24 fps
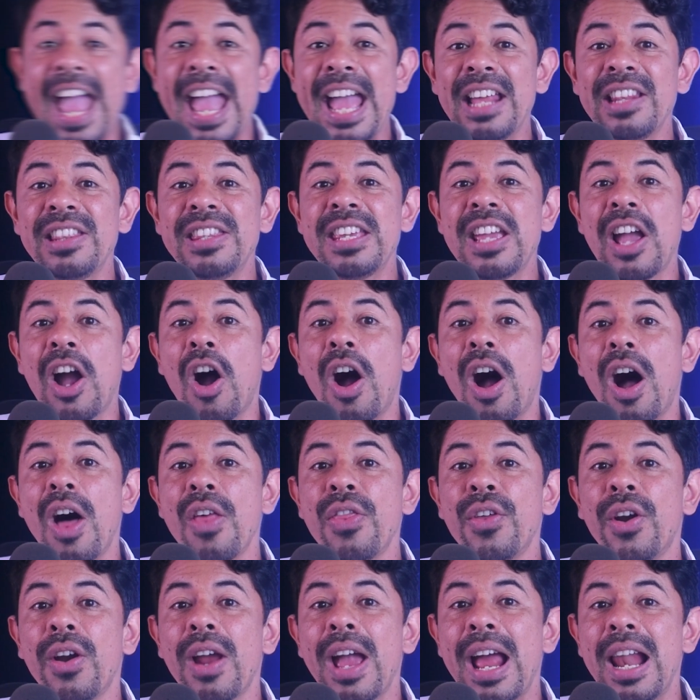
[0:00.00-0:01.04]
And the
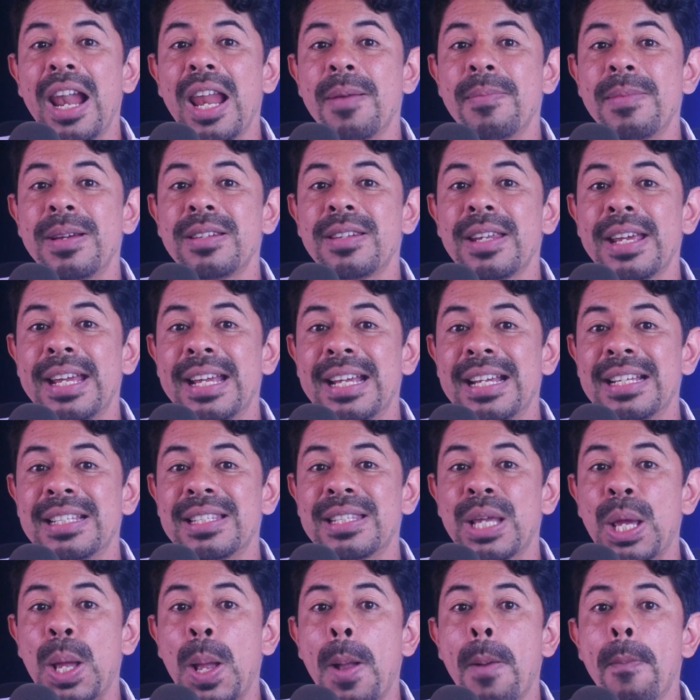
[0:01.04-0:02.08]
other element
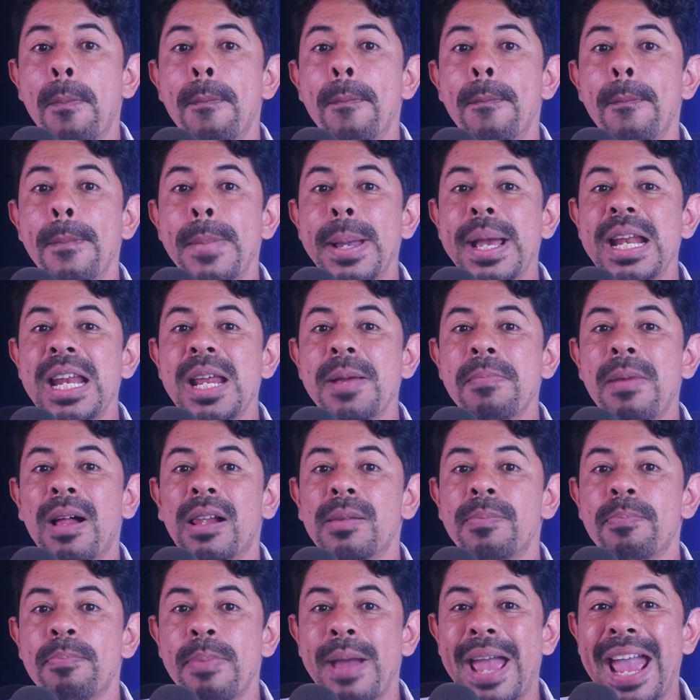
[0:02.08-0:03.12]
is
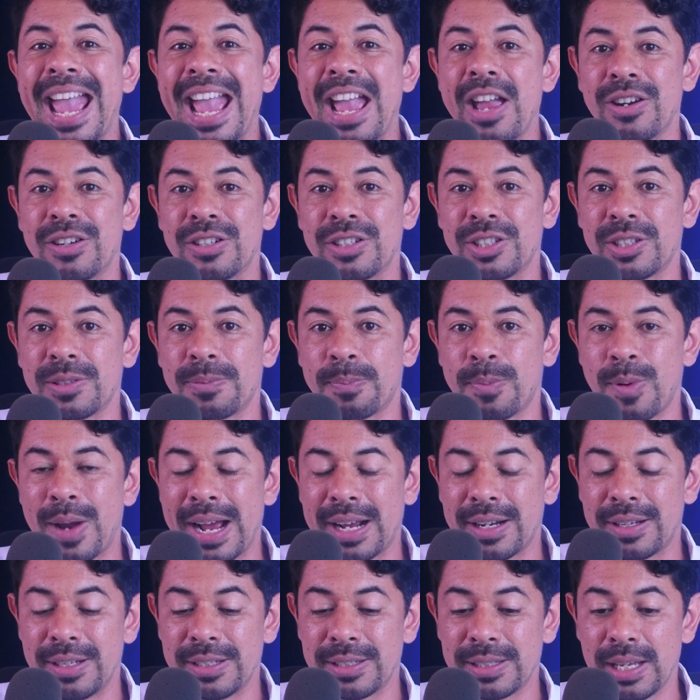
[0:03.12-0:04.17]
minimal pairs
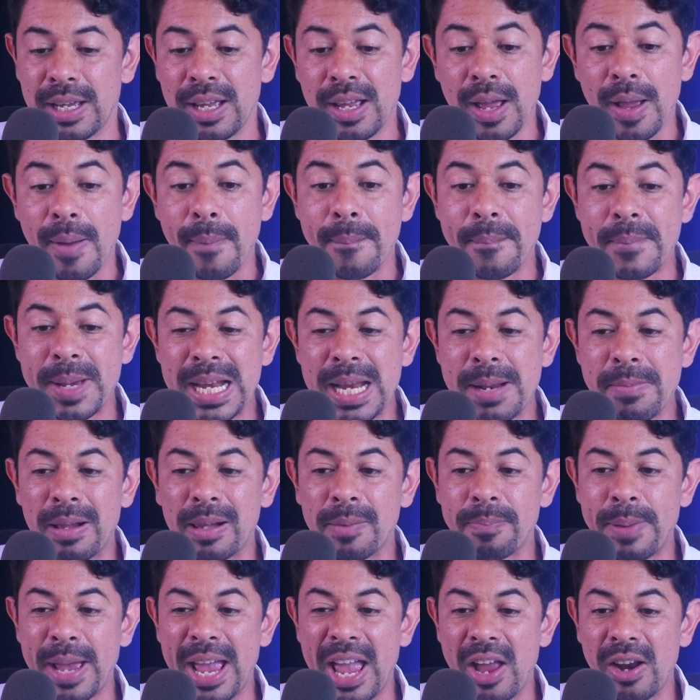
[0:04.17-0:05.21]
practice.
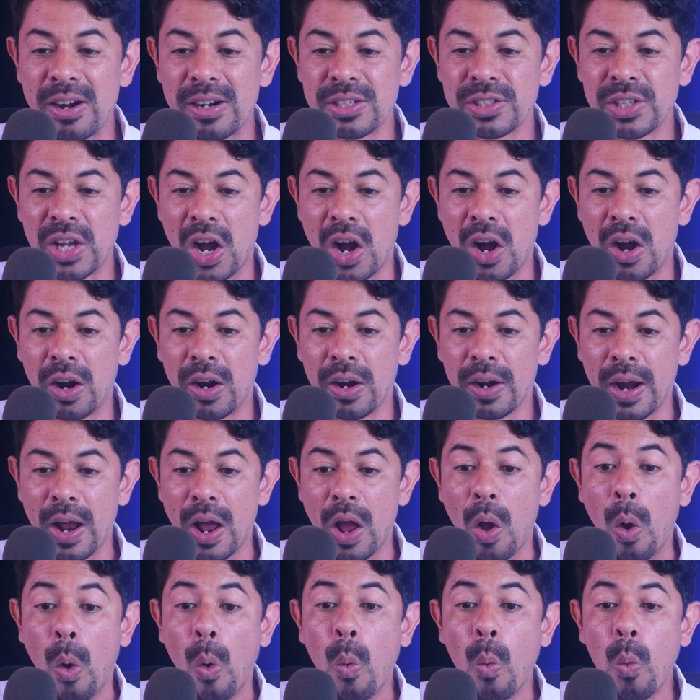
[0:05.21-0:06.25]
Minimal pairs are
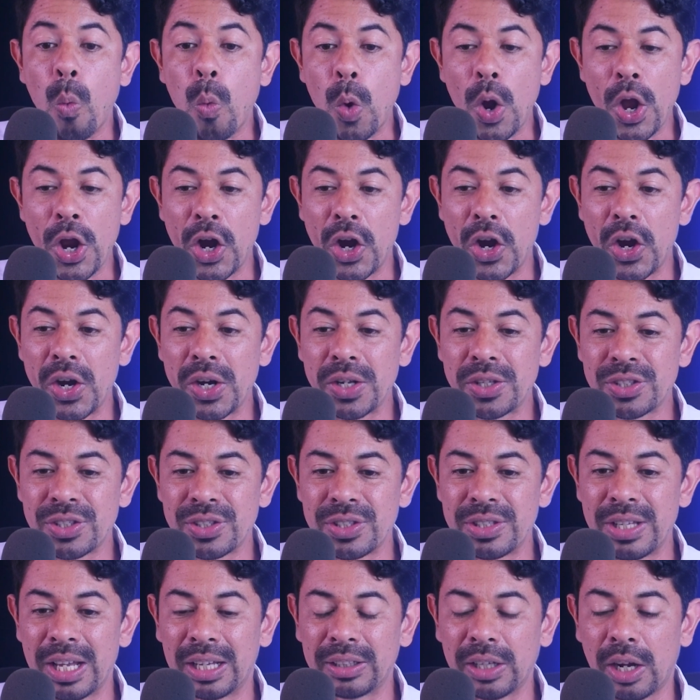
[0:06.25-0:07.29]

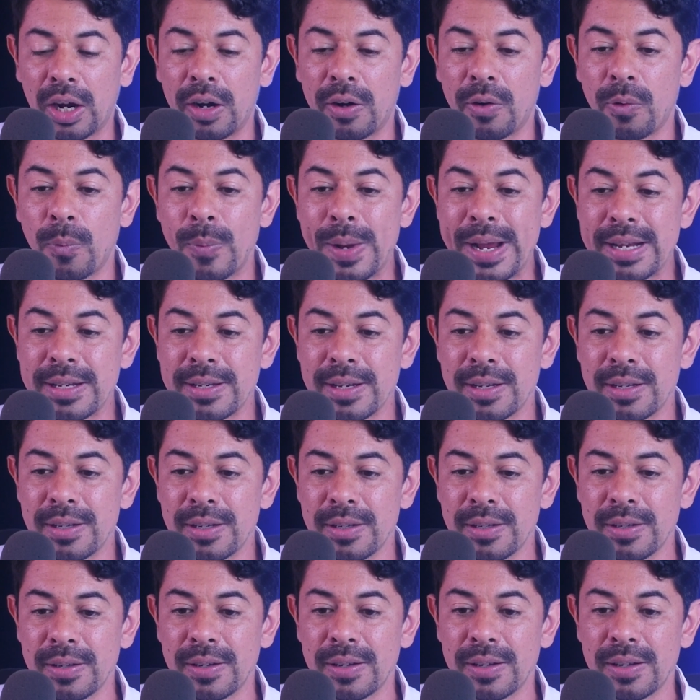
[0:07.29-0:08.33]
words that are
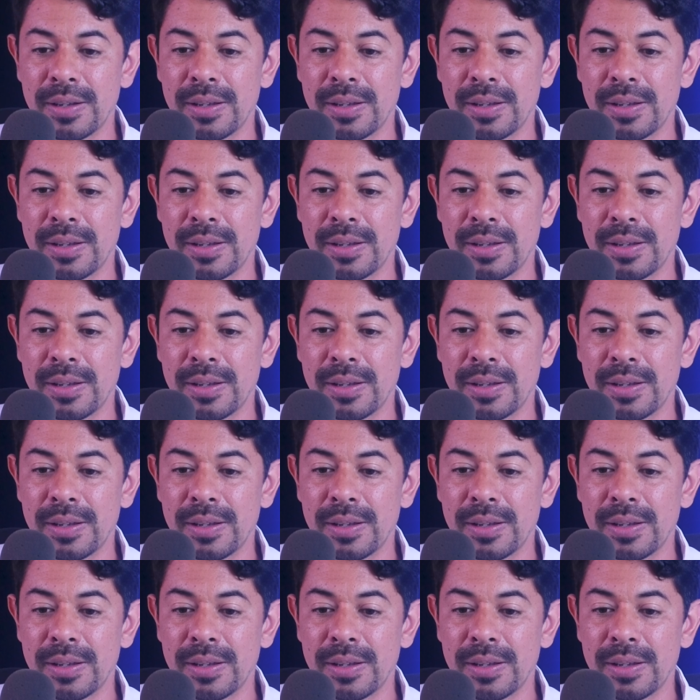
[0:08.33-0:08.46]
written